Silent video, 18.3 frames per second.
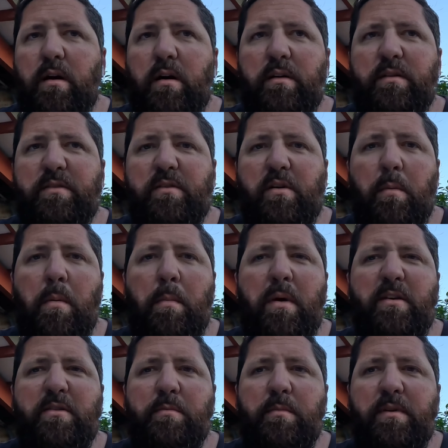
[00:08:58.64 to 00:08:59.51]
I just got my
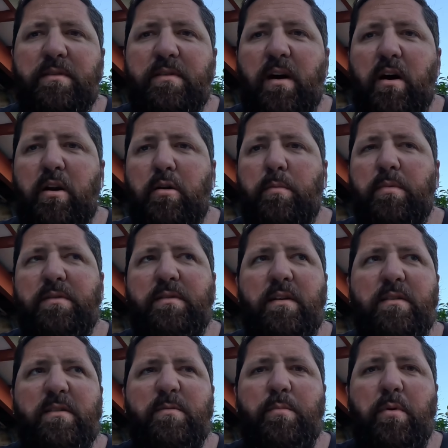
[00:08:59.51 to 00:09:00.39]
measurements
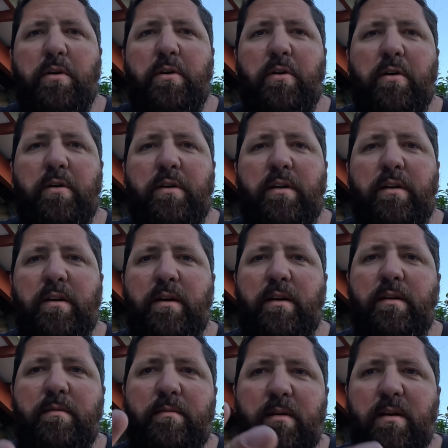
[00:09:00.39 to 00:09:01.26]
100% spot on, and
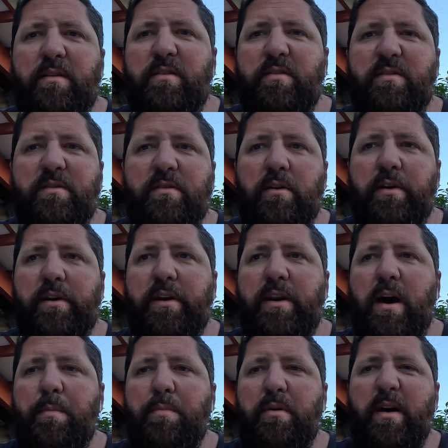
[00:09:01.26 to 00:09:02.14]
it just slotted
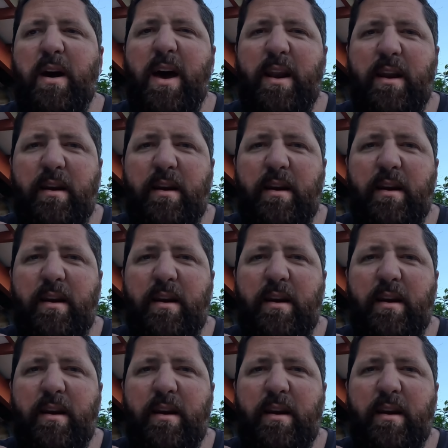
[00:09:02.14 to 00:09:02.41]
up, and